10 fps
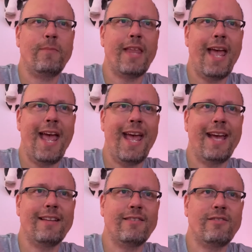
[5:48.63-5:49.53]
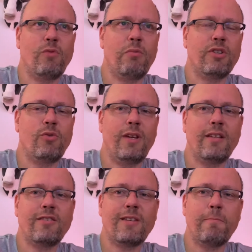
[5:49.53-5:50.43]
And we were doing
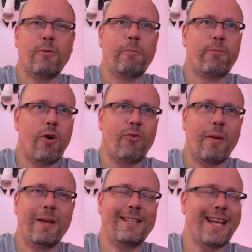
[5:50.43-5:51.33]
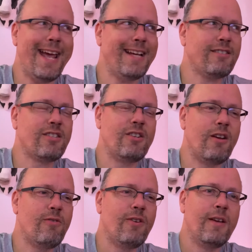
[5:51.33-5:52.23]
simple programming tasks, you
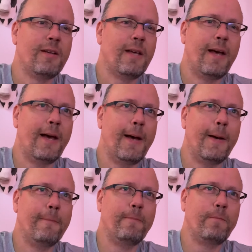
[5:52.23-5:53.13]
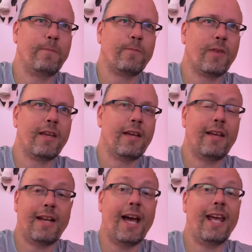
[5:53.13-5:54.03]
know,
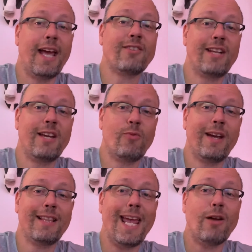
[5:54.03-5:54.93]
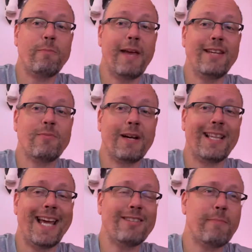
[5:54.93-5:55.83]
and I actually quickly outpaced my
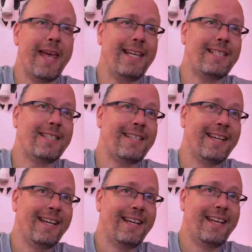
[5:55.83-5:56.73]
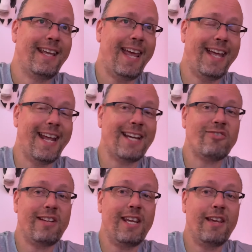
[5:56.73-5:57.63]
classmates. And
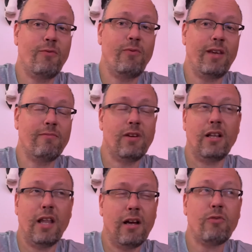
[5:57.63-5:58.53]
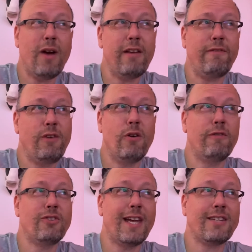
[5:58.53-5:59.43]
actually, quite a few of
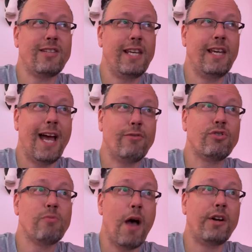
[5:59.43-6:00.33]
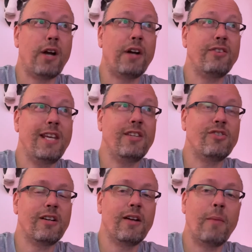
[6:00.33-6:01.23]
us actually outsmarted our
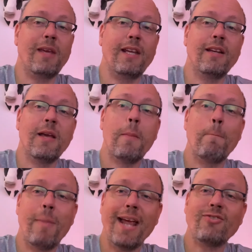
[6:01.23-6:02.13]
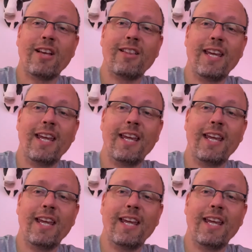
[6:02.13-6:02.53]
teacher. I mean, basically,